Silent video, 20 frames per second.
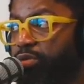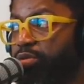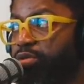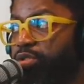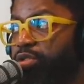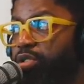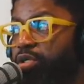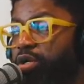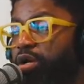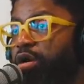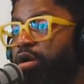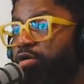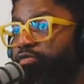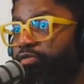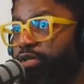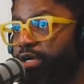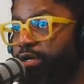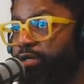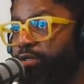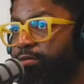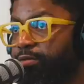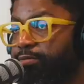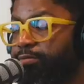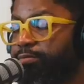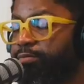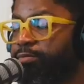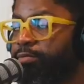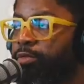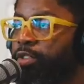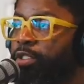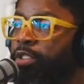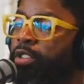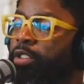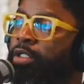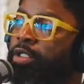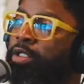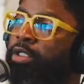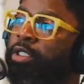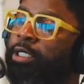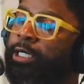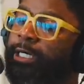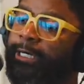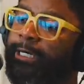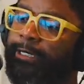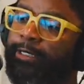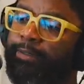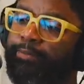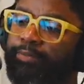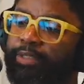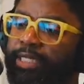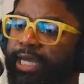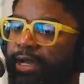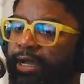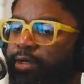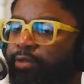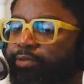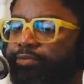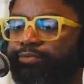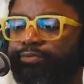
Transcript: to the heart of God. Um, now,